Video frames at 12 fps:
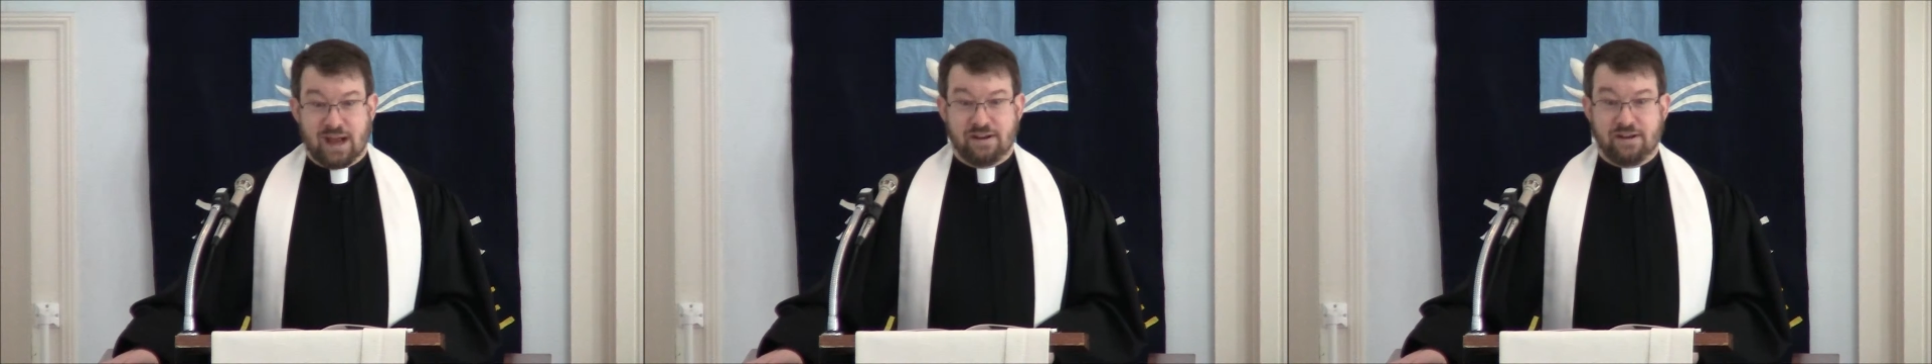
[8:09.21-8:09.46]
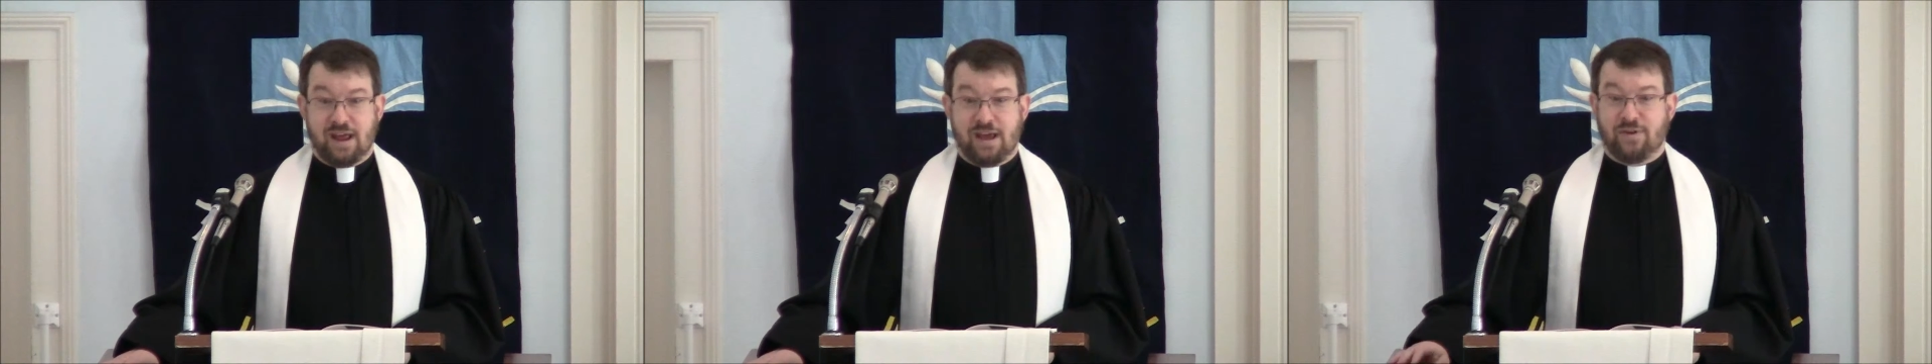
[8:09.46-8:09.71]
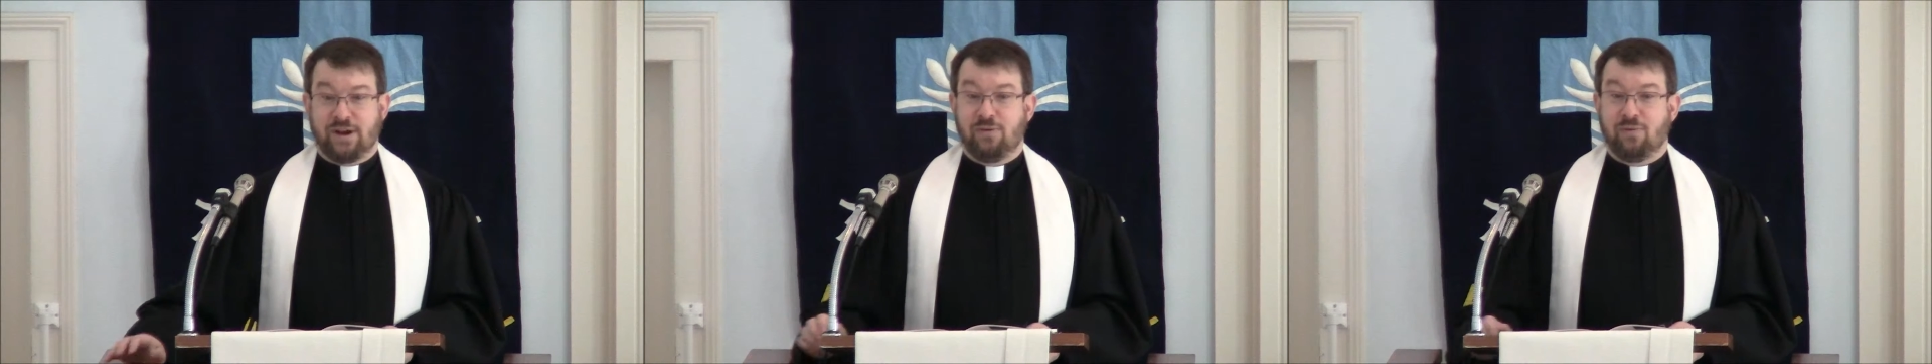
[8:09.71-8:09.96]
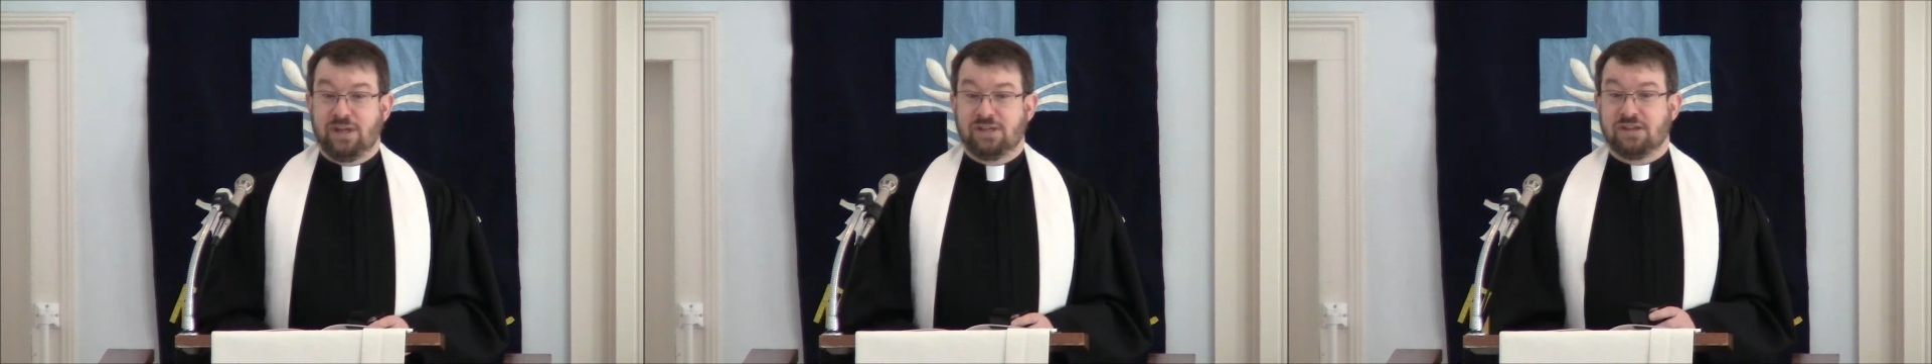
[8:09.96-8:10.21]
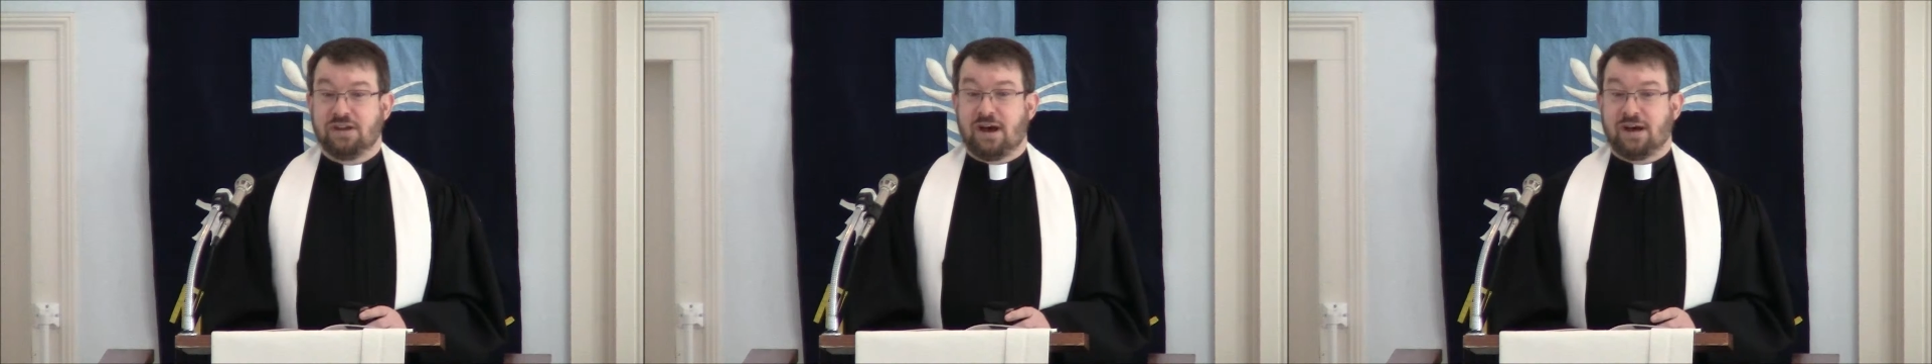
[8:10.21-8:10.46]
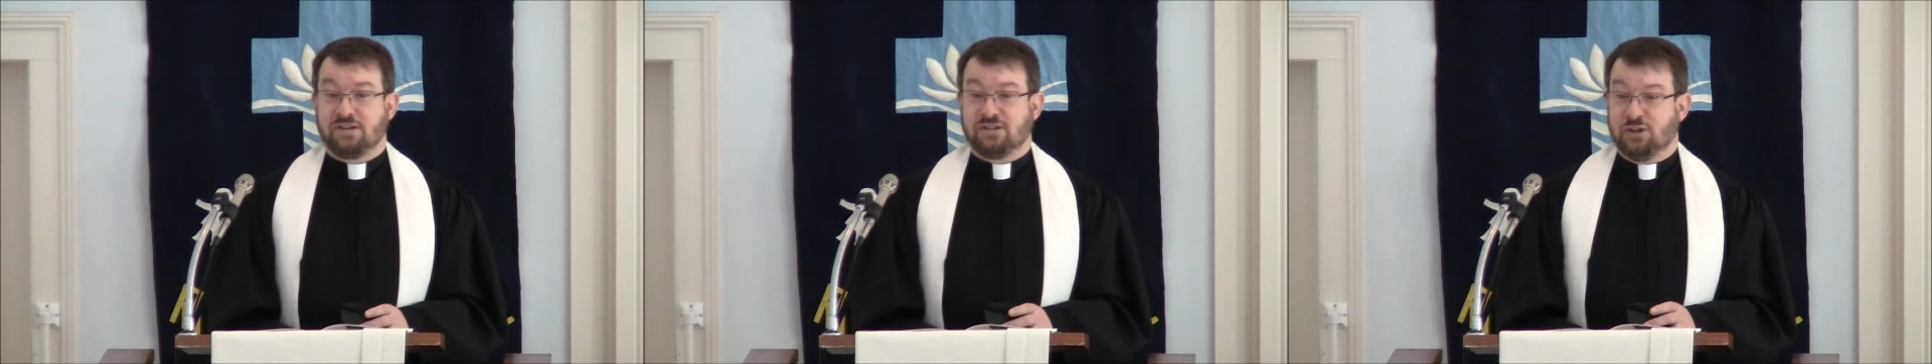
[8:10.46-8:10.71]
didn't have any reason
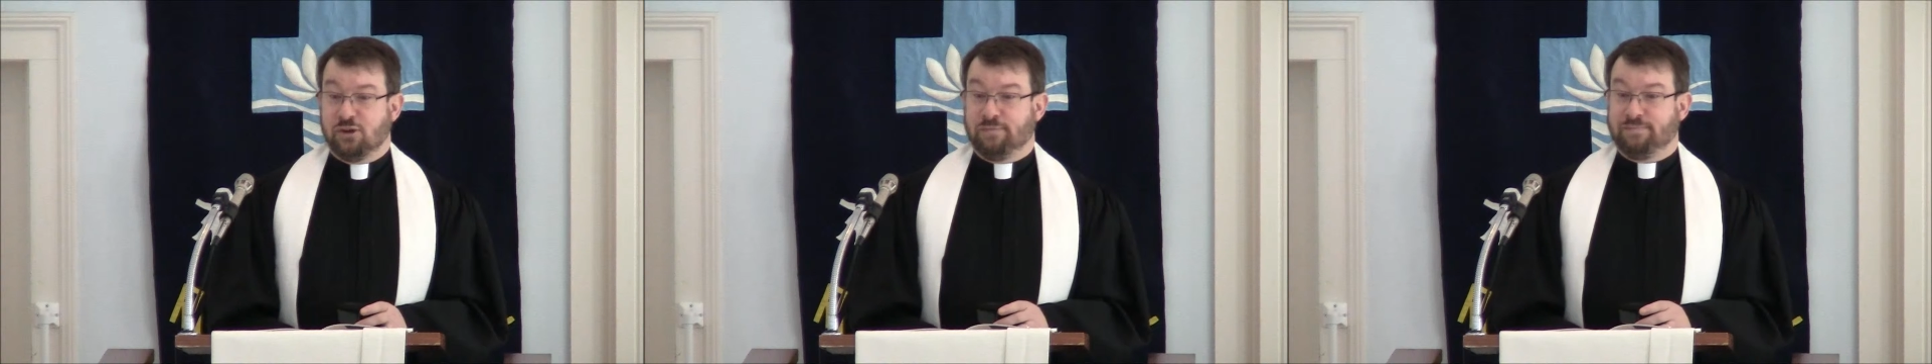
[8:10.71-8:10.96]
not to.